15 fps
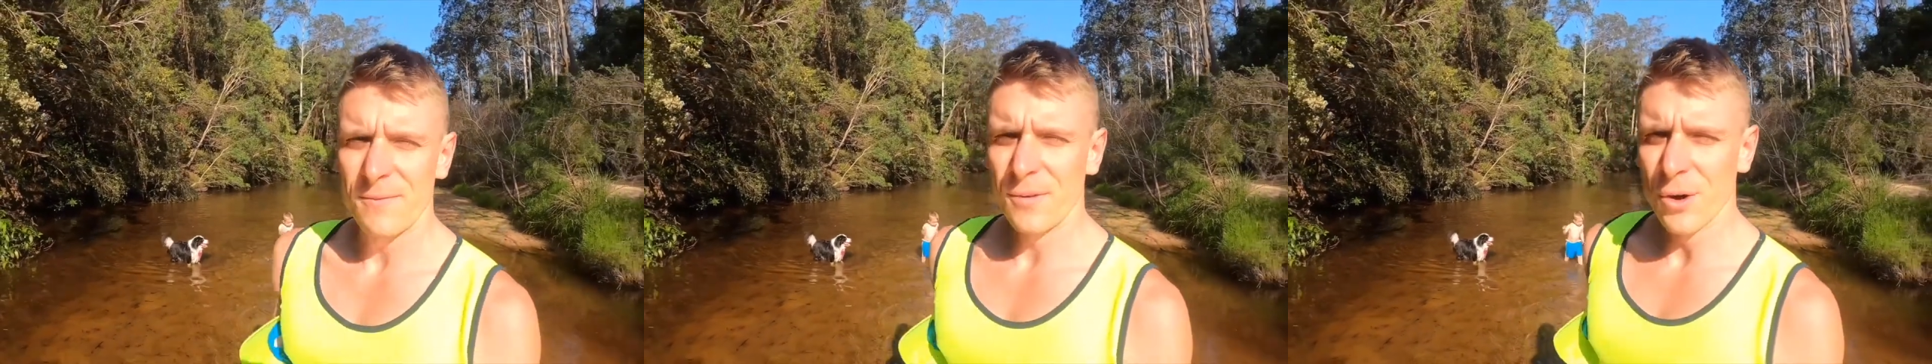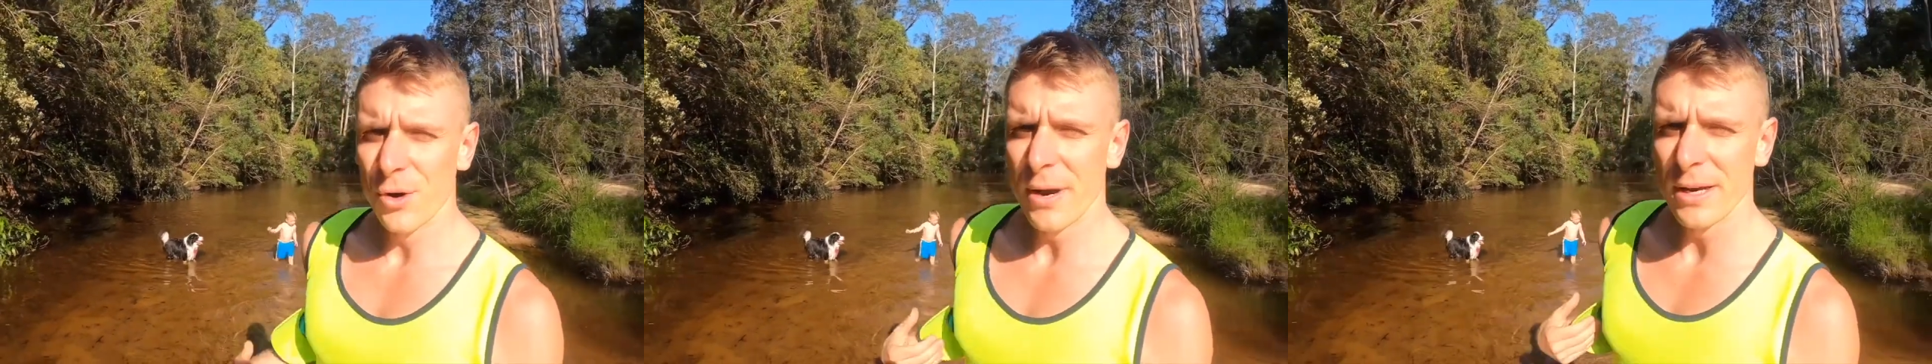
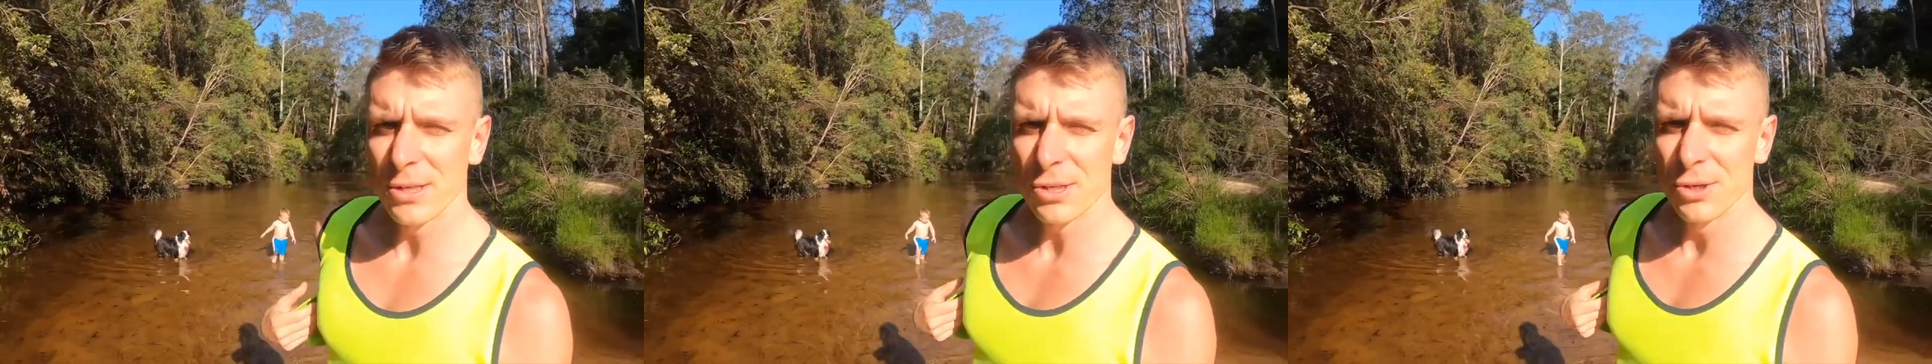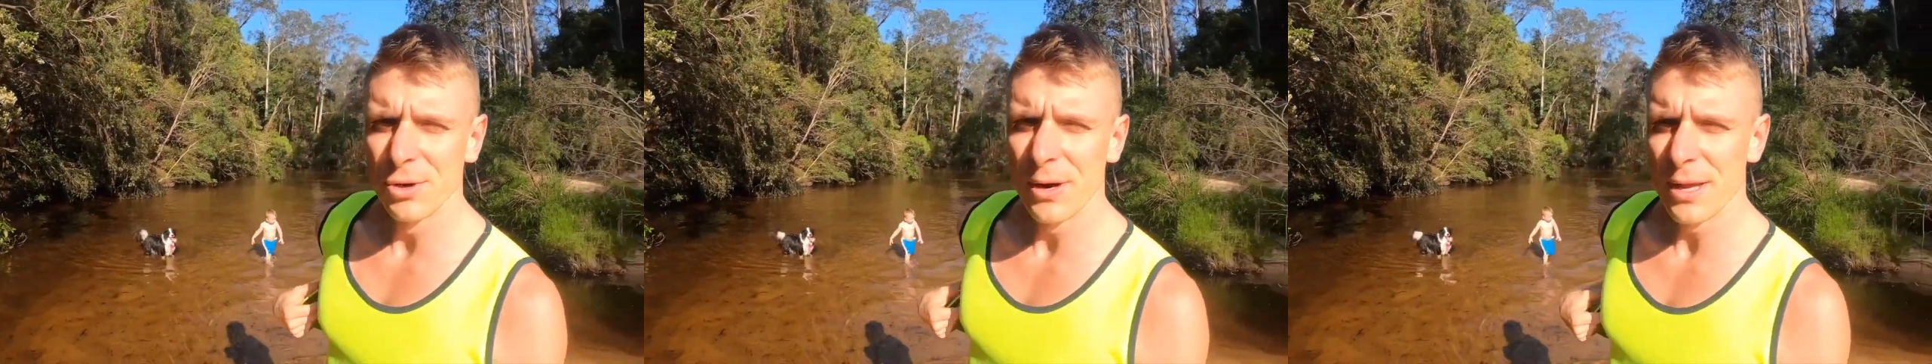if you're
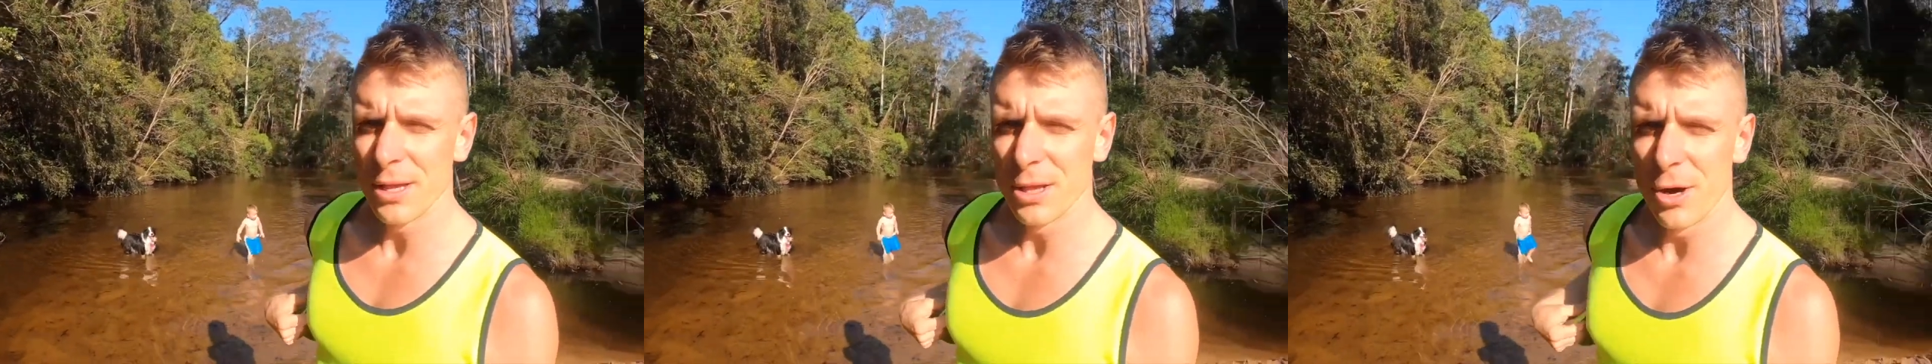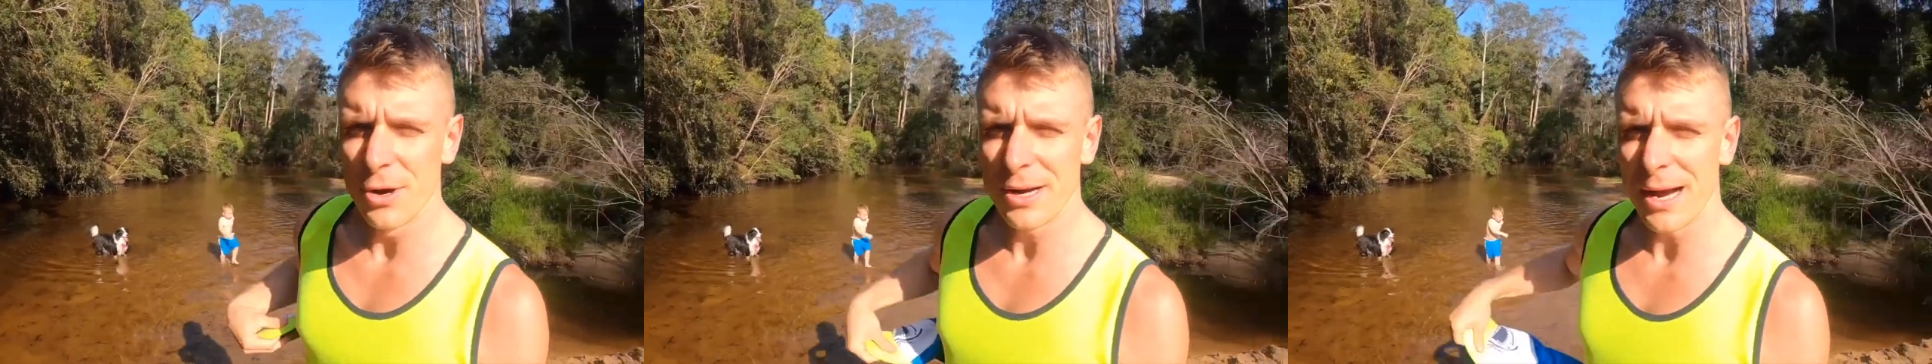into
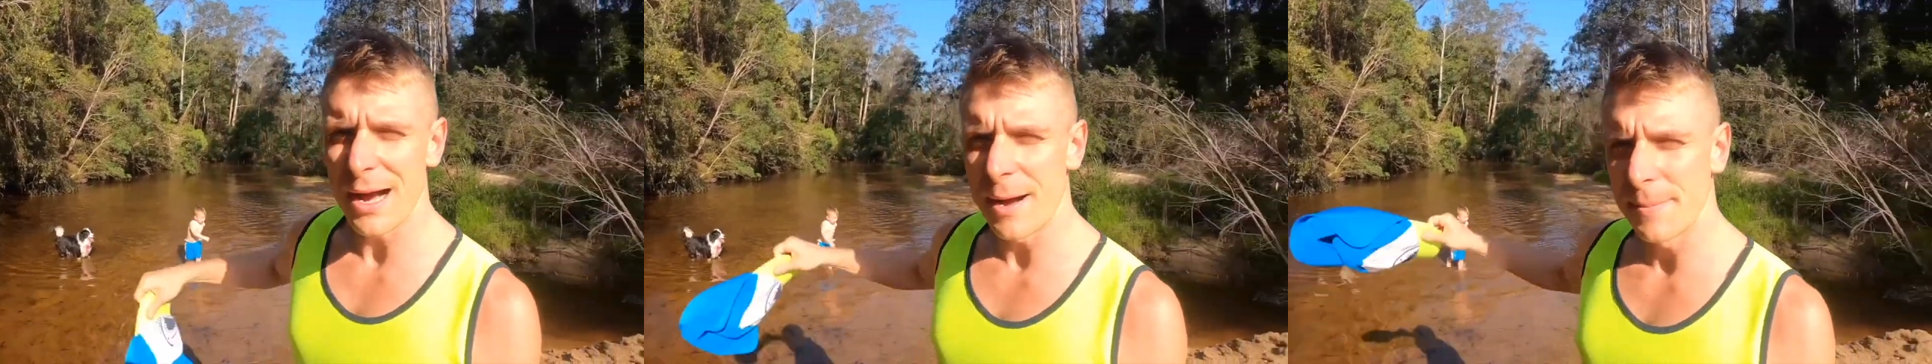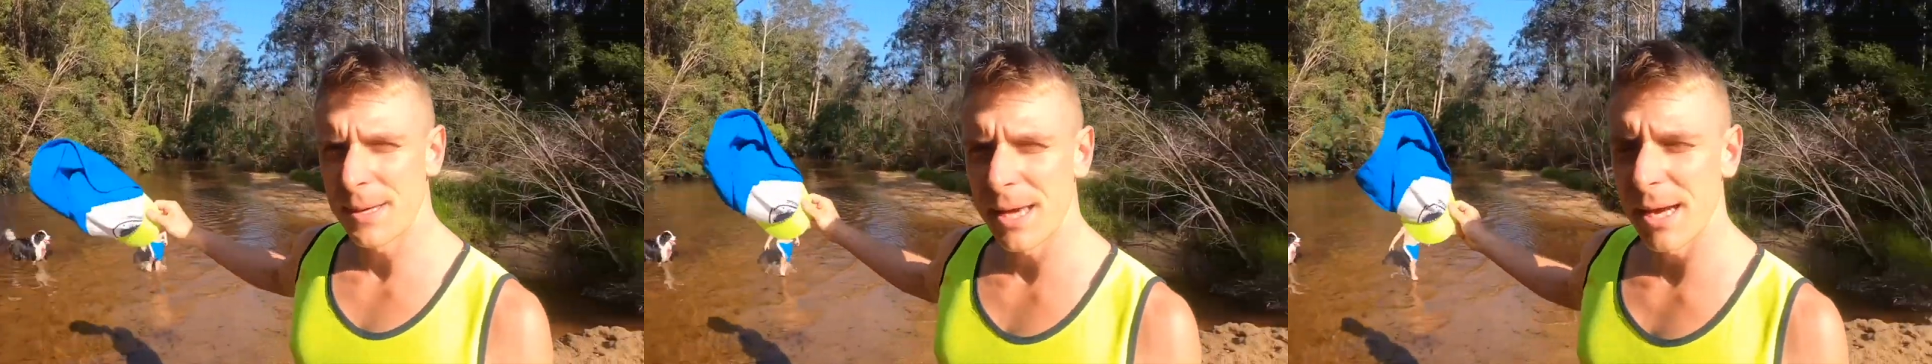either low
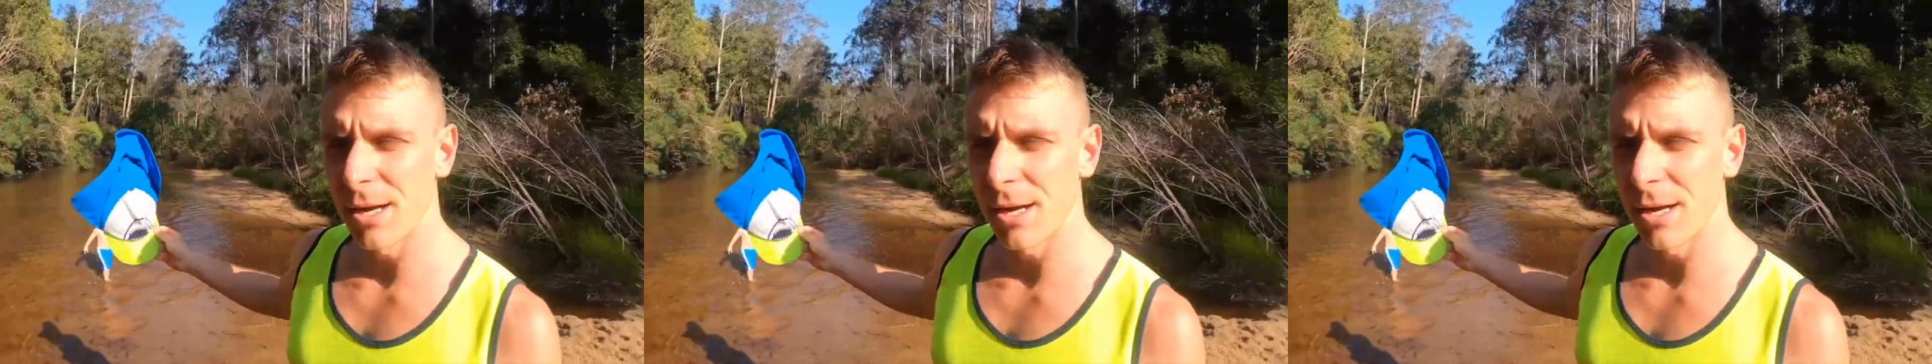carb,